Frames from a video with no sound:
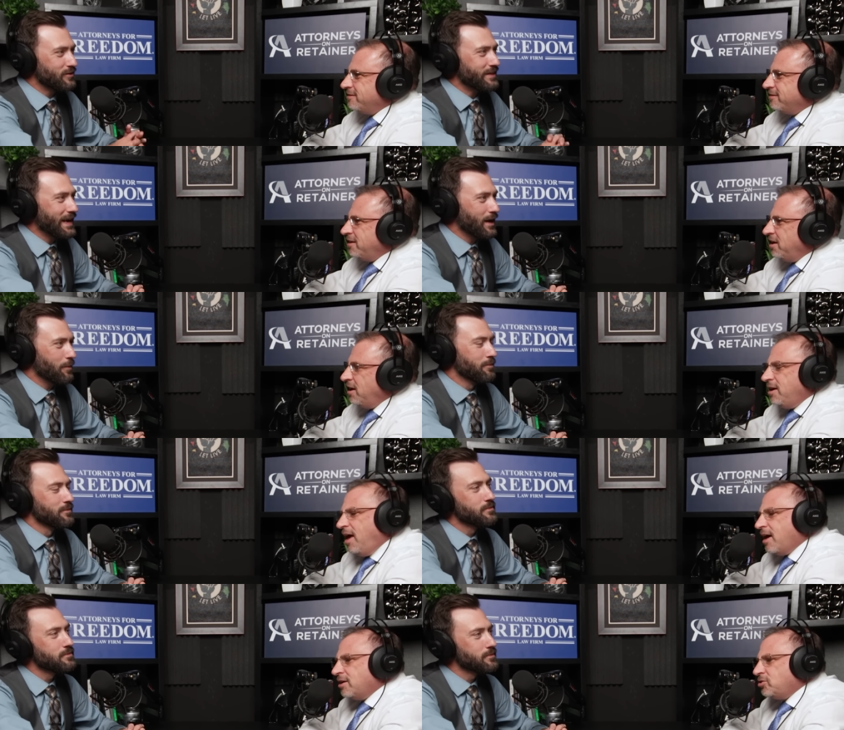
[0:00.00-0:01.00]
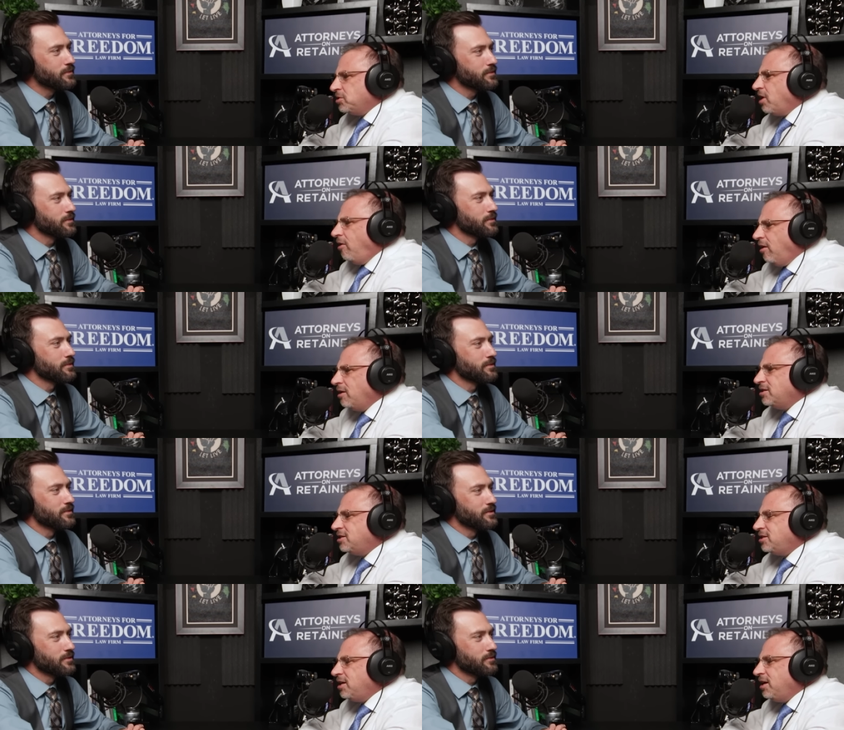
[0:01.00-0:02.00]
Speaker 1: to stab.
Speaker 2: Yeah, so it's hard to
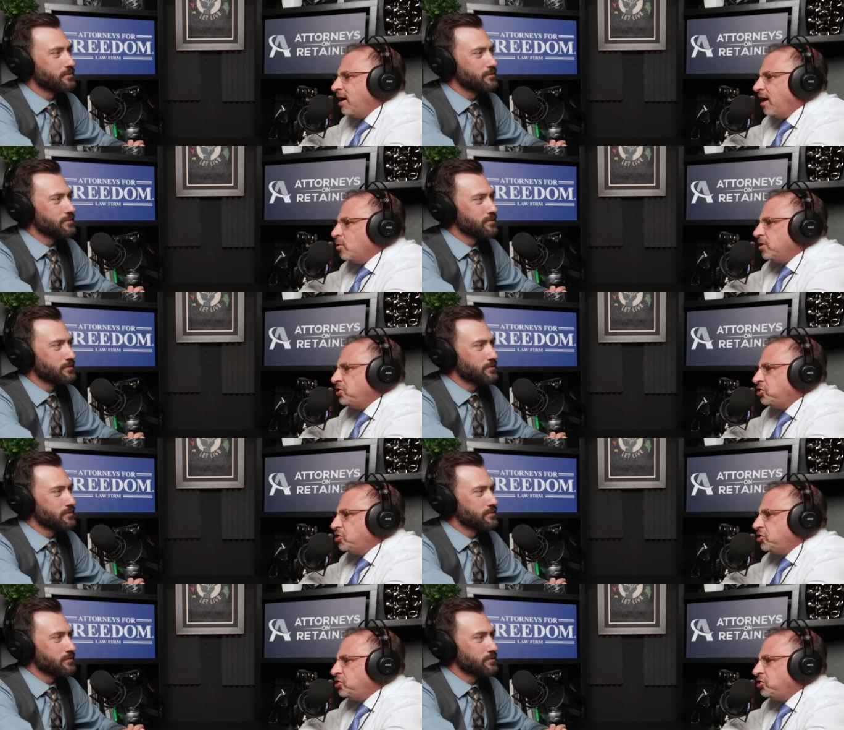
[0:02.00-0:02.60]
see how a